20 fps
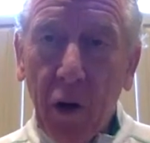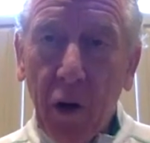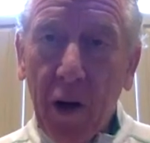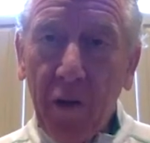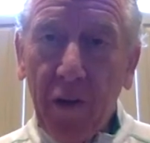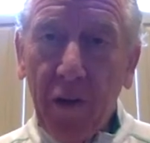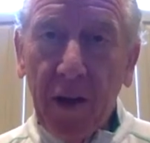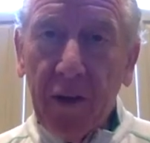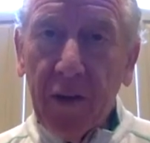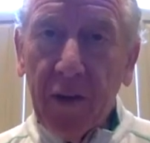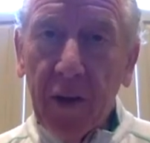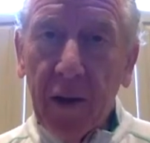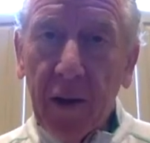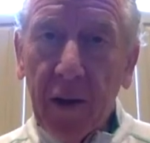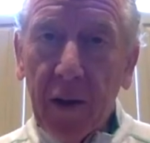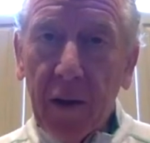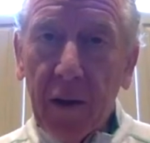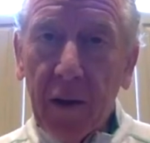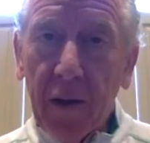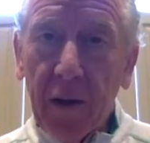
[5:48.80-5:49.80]
think
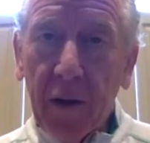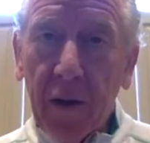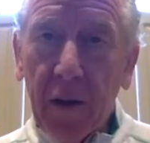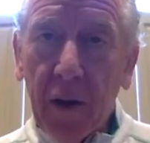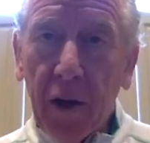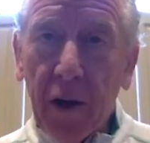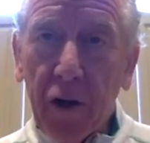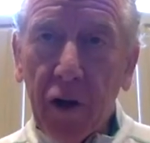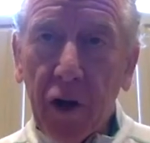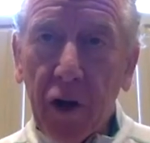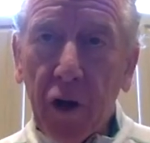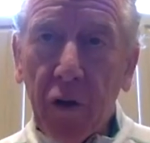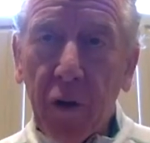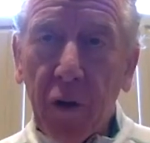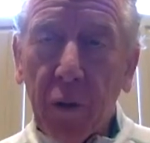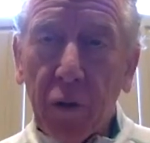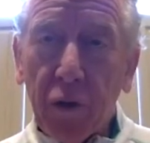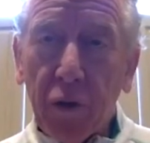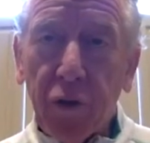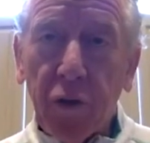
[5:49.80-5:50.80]
a year
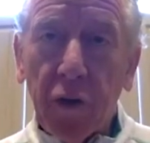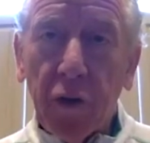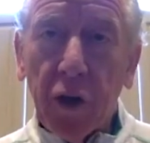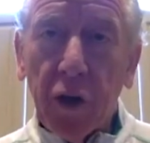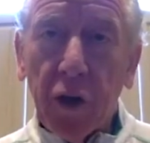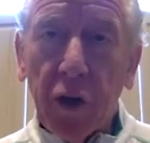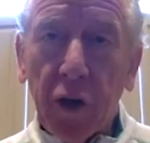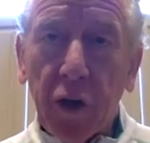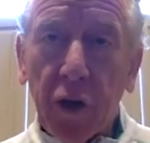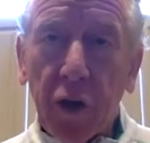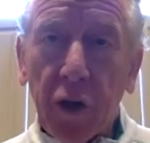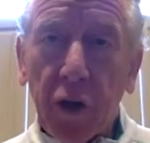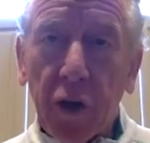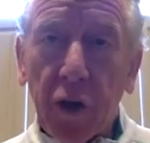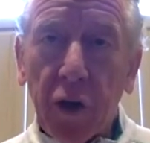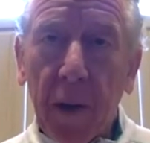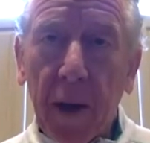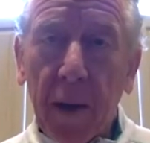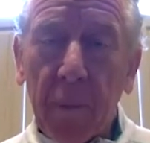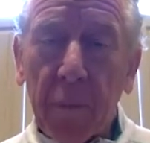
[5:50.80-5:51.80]
that was full of
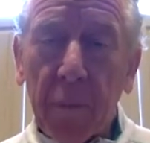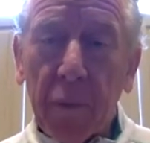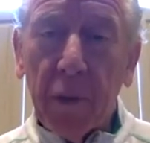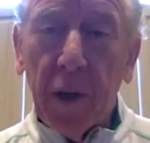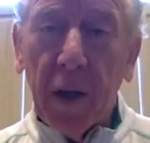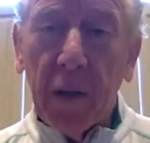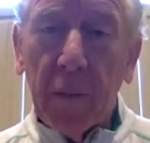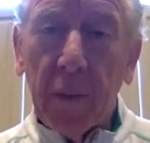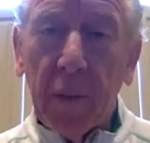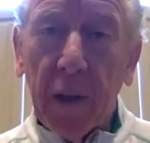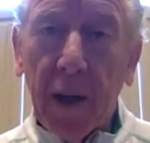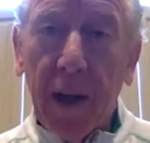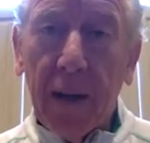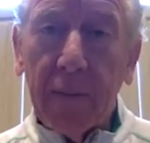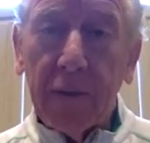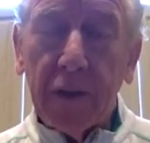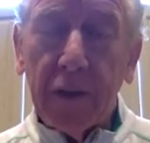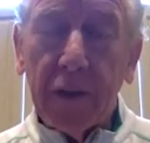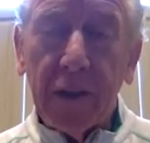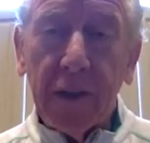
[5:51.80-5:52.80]
good quarterback play, but
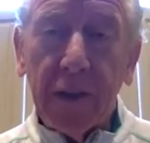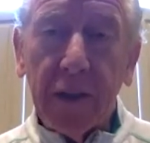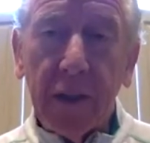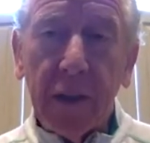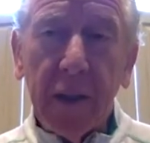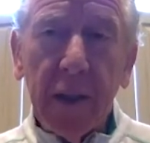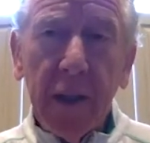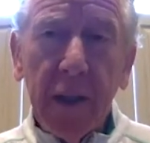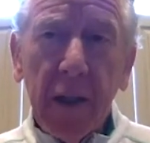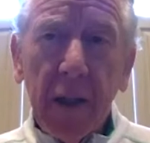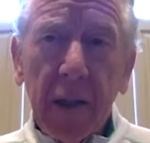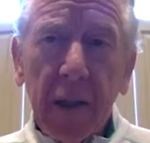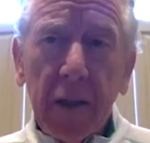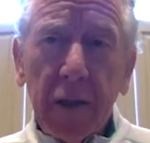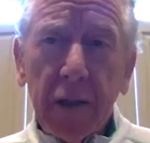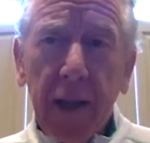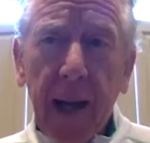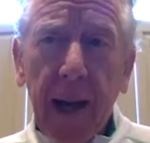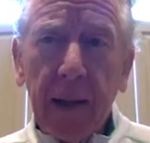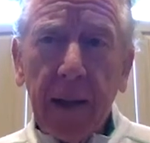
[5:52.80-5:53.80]
obviously,
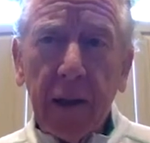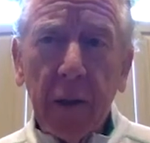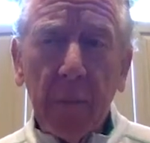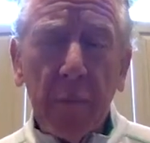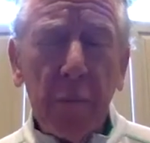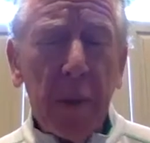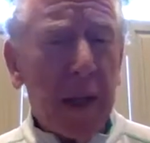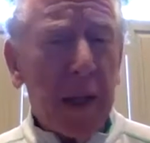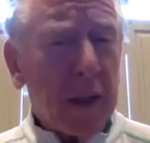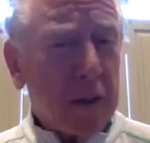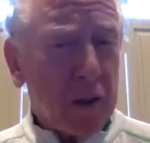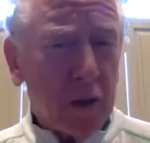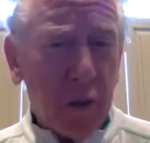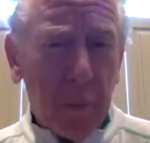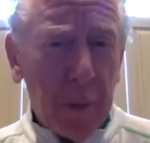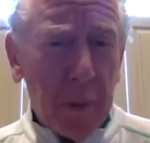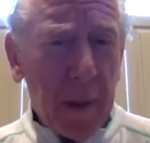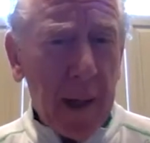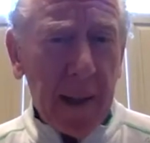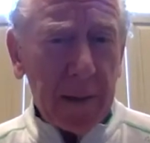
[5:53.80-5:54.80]
Zach, the biggest
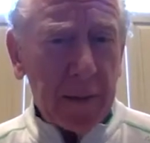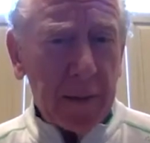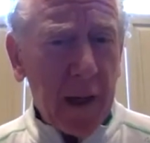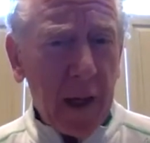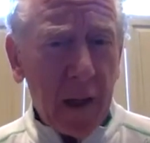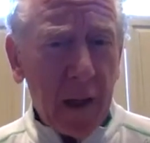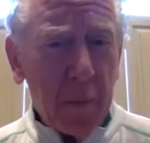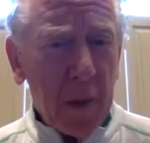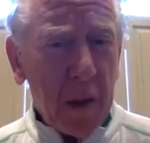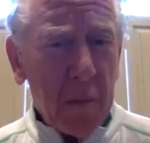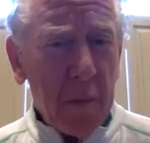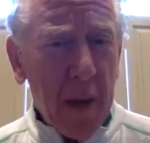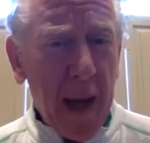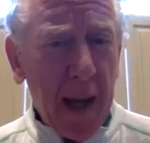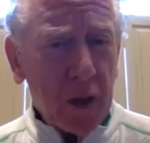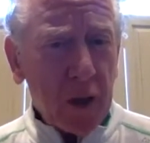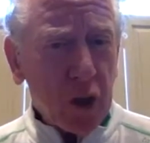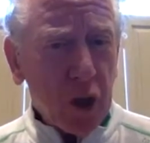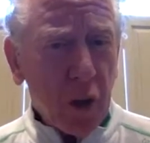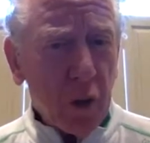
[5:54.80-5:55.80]
surprise had to be
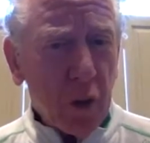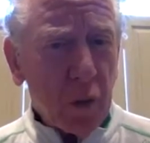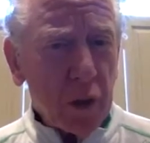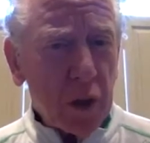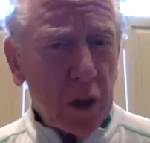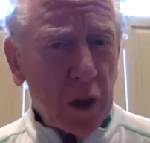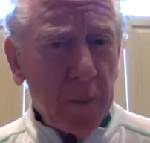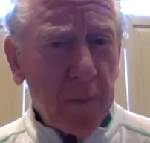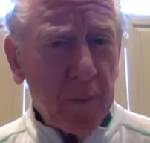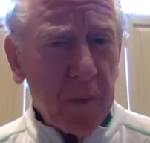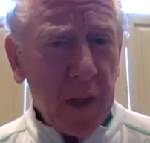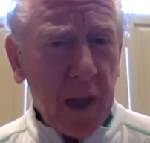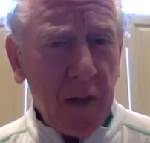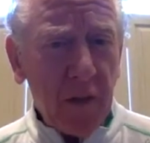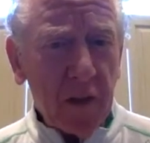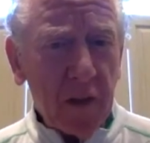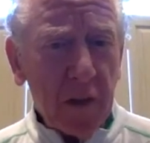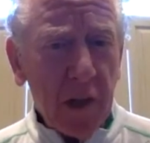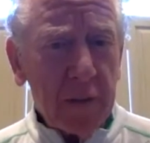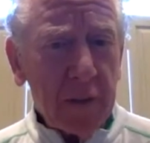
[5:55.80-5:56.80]
Mac Jones and the
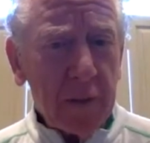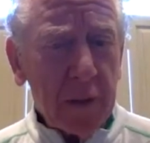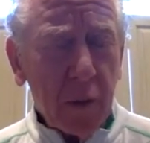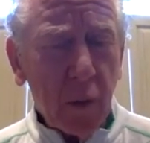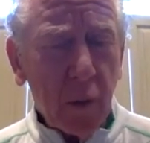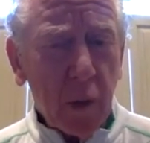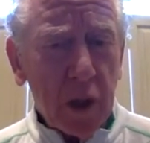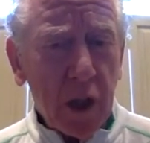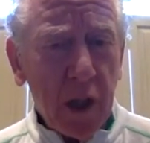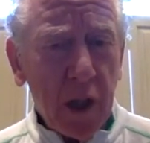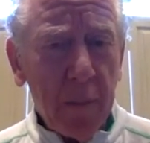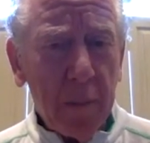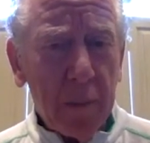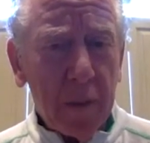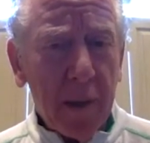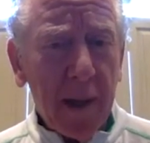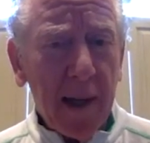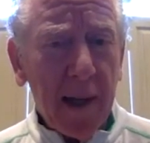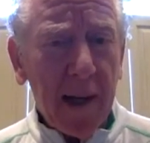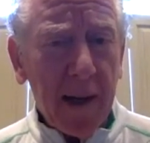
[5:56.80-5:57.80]
level in which he
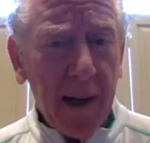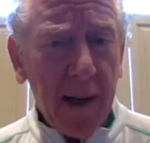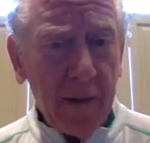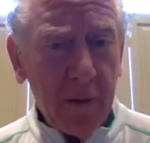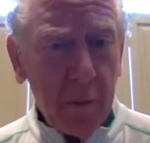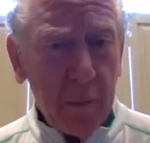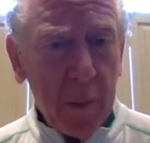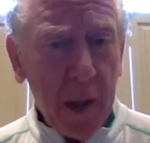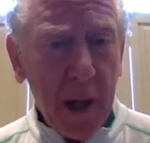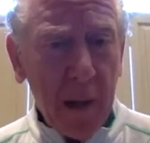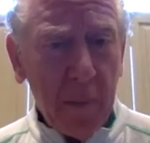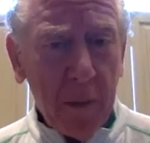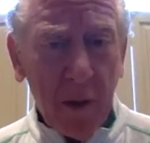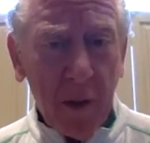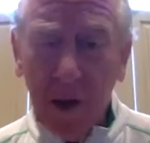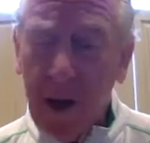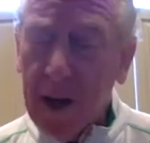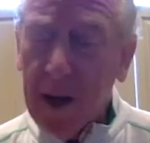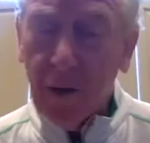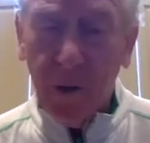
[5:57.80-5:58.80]
played at Alabama.
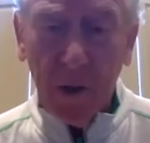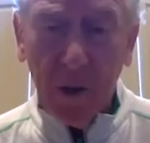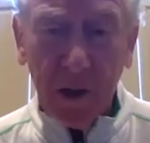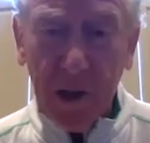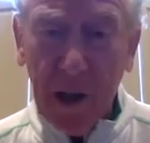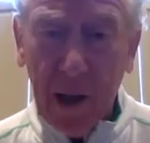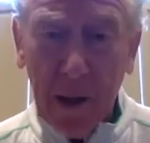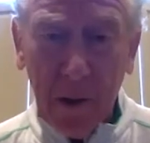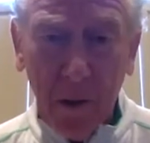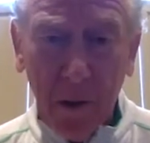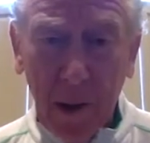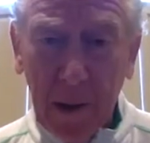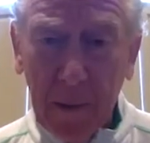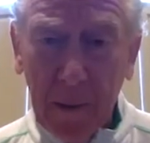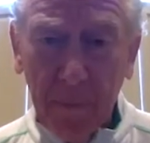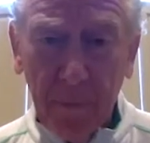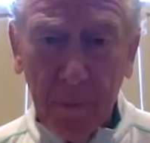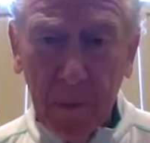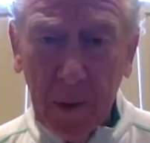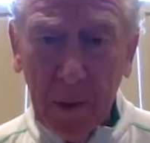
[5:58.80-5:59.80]
Now, I know he's got great
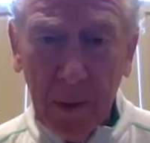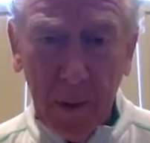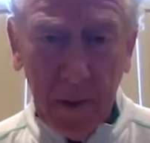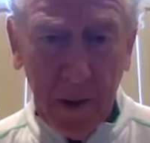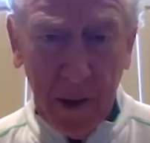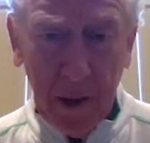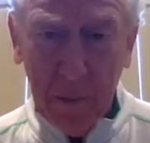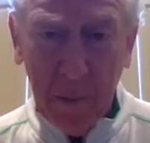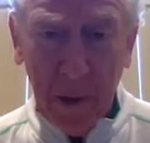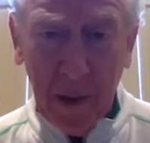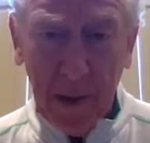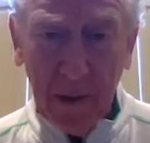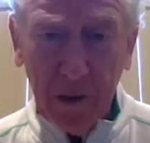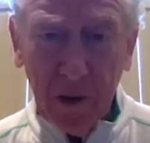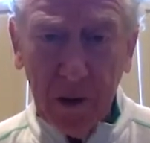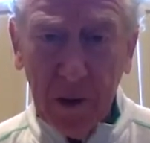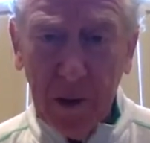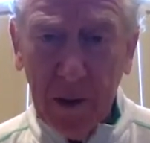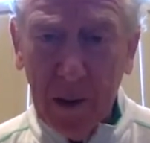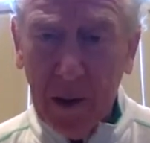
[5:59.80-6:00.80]

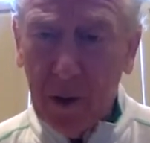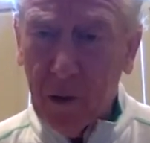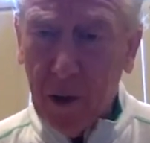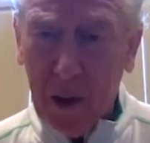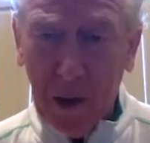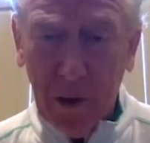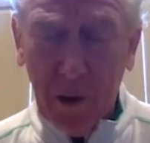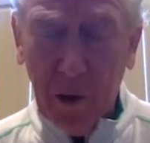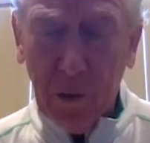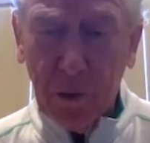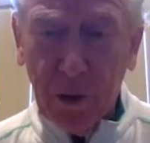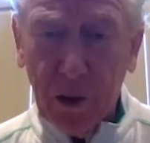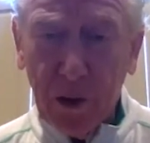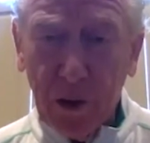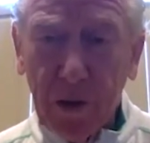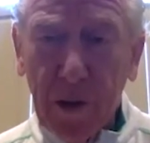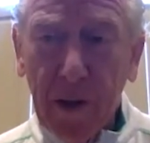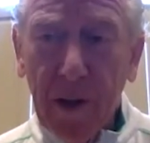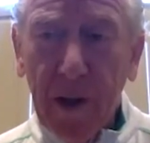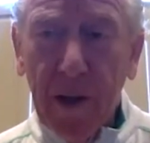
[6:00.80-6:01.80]
teammates and great
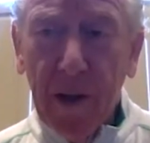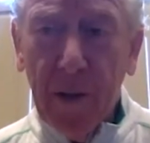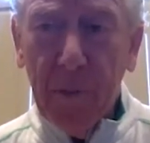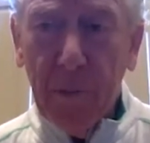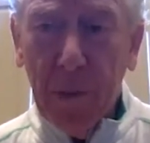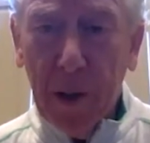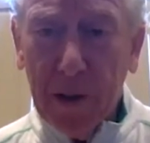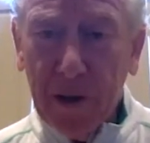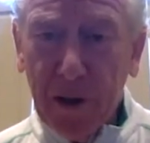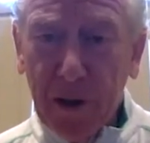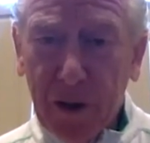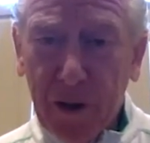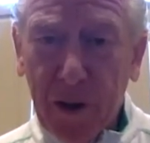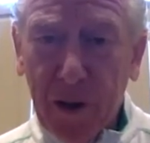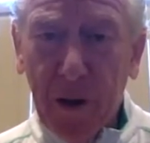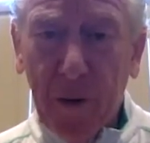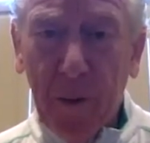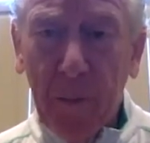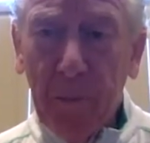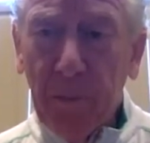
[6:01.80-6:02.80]
coaches, but
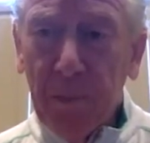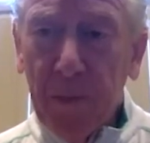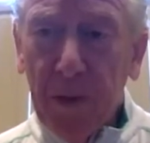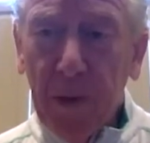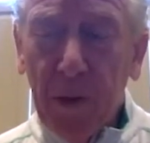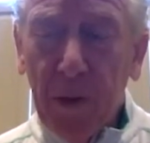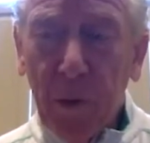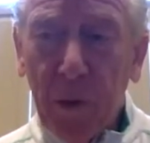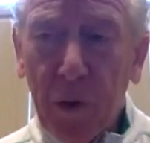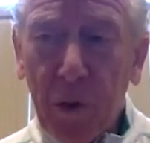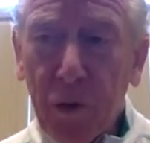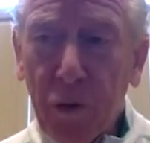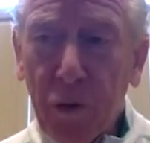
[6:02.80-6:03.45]
still, when you